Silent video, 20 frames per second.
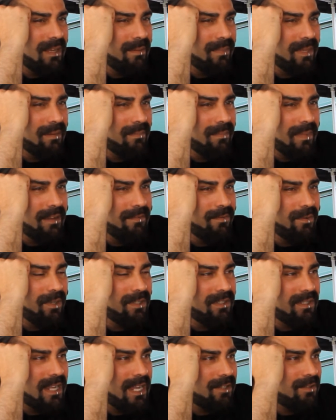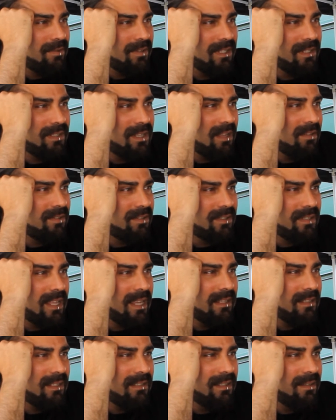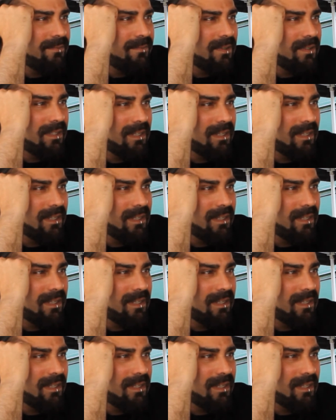I mean, my voice naturally sounds slightly different